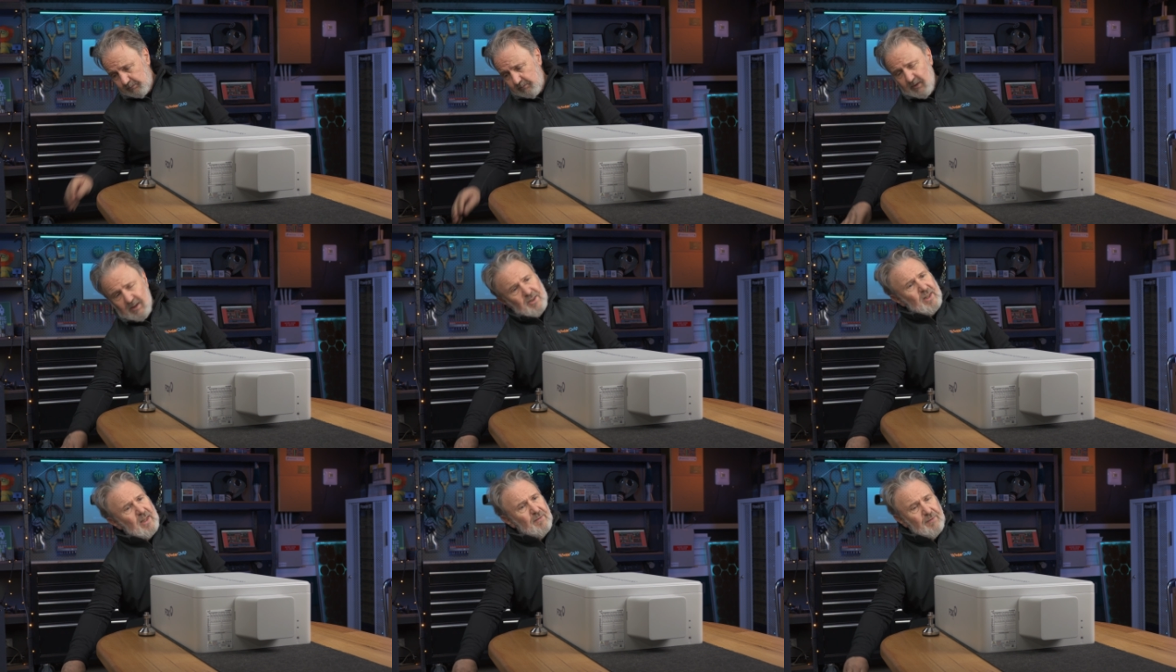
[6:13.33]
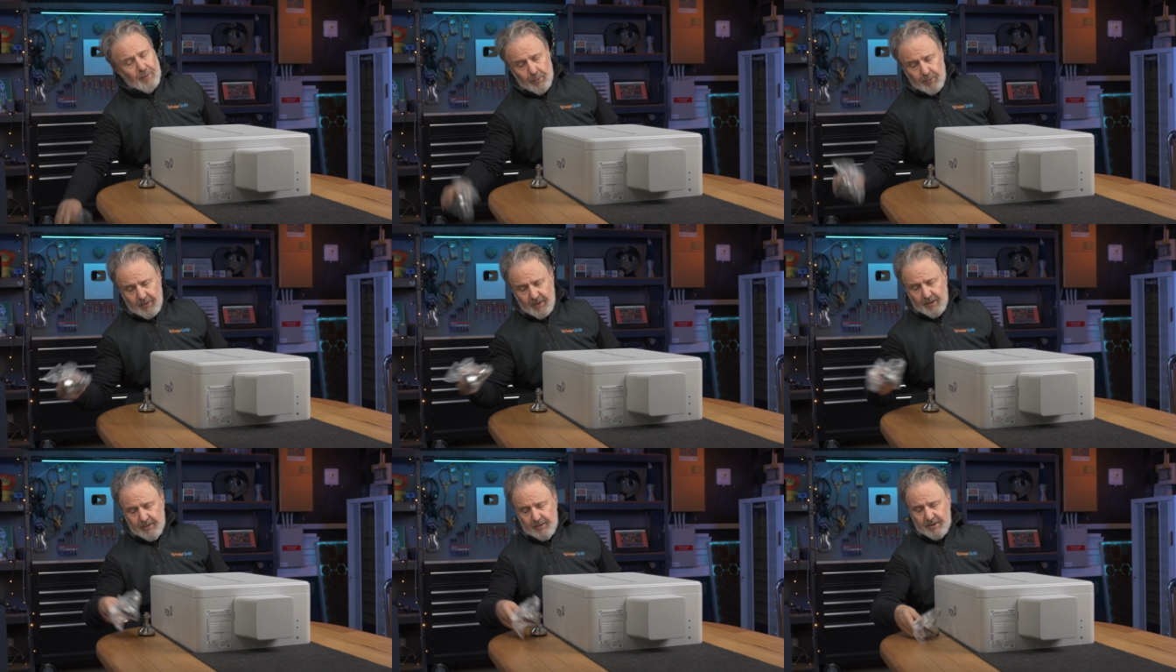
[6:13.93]
So you get four of
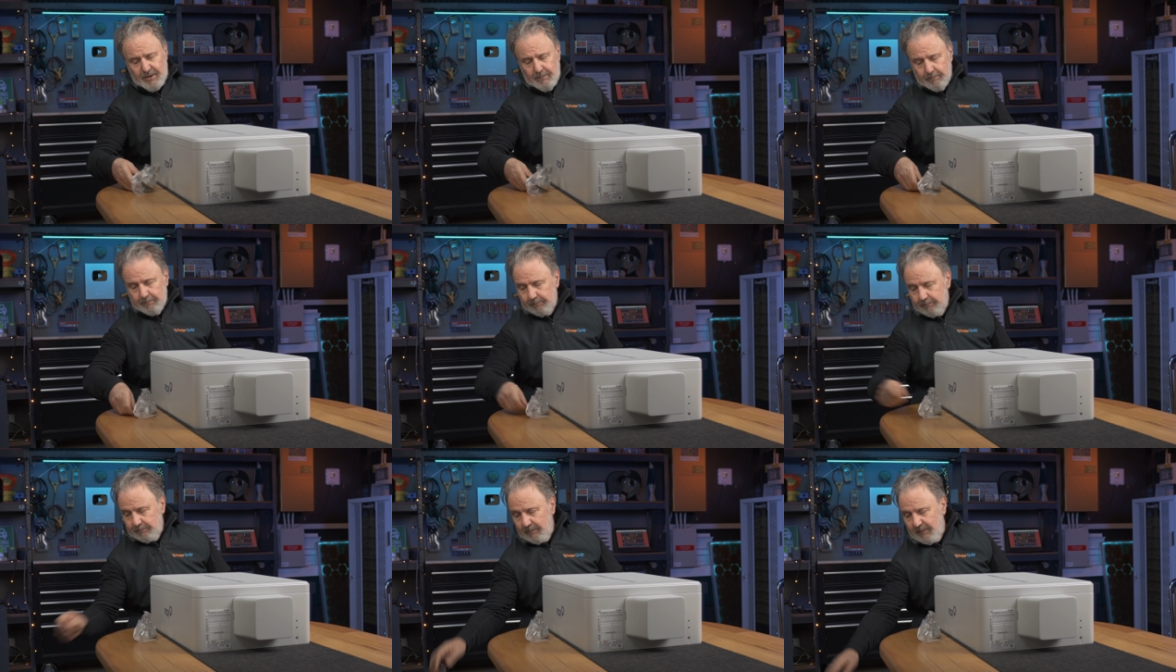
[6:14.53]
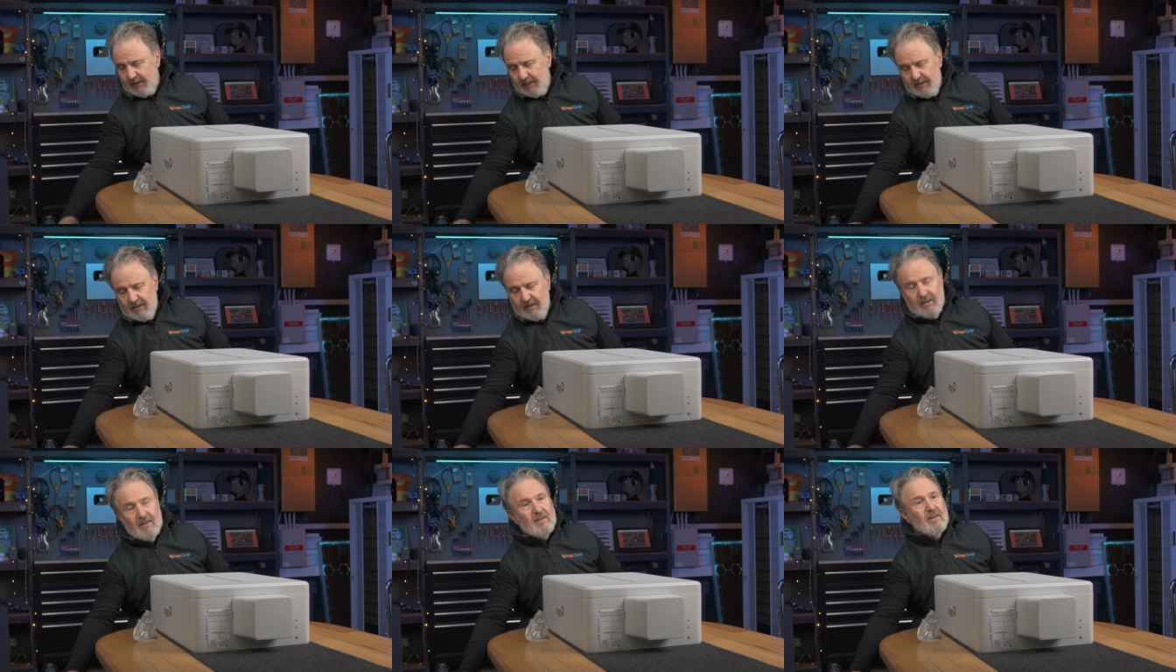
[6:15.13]
those,
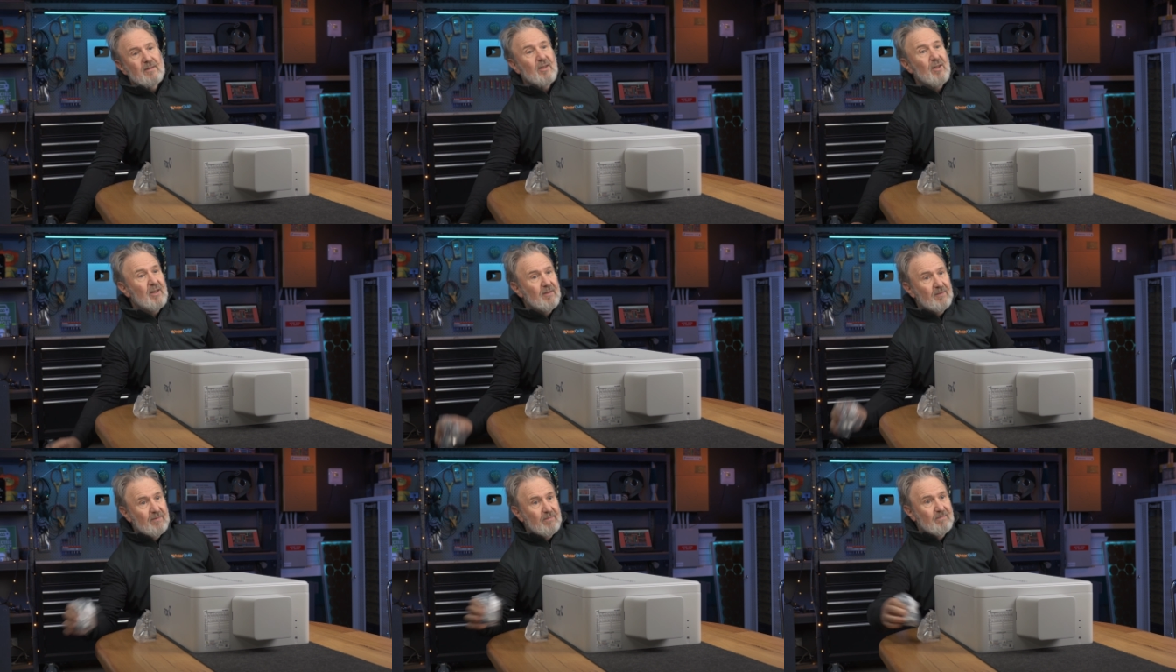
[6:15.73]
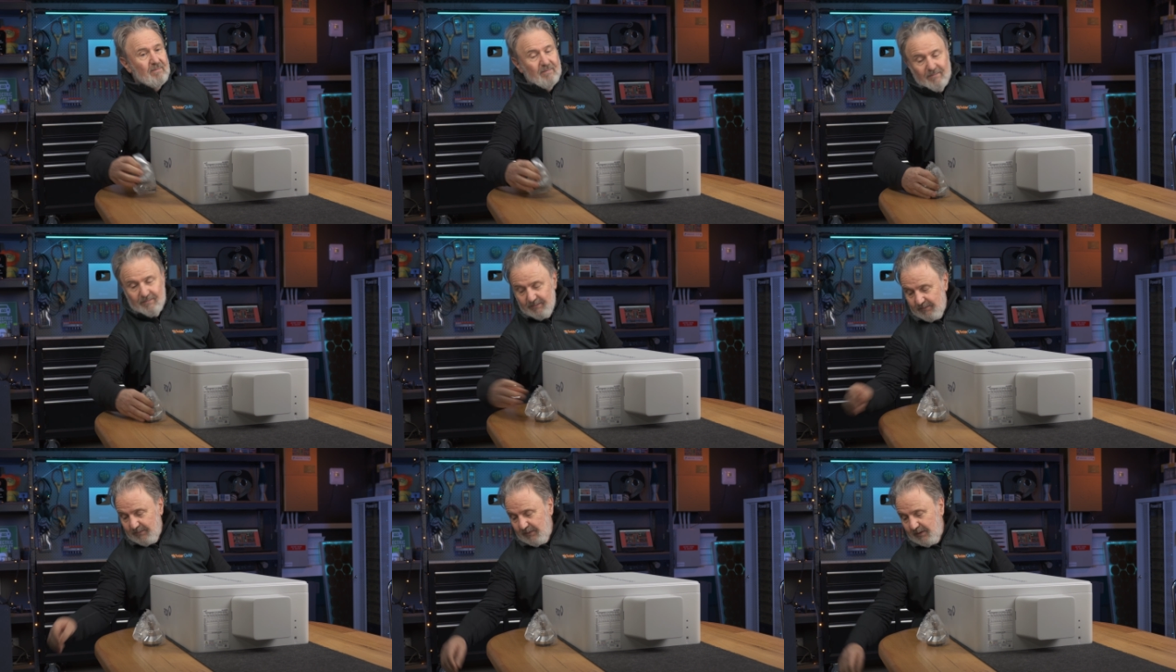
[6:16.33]
kind of
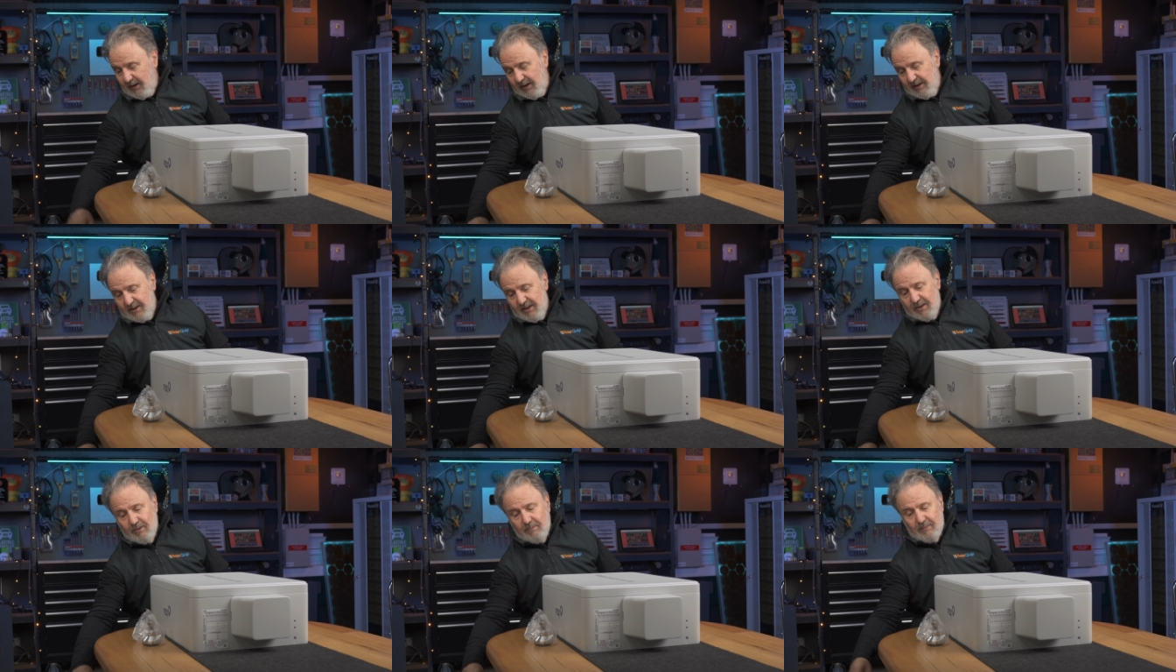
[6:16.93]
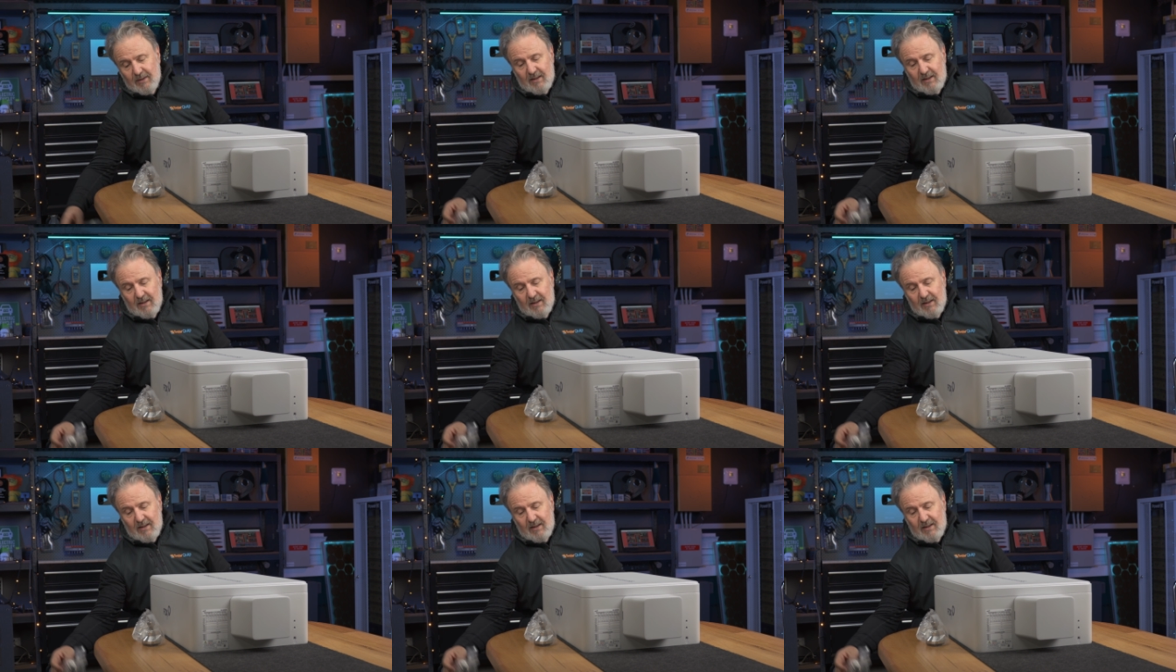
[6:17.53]
ideal.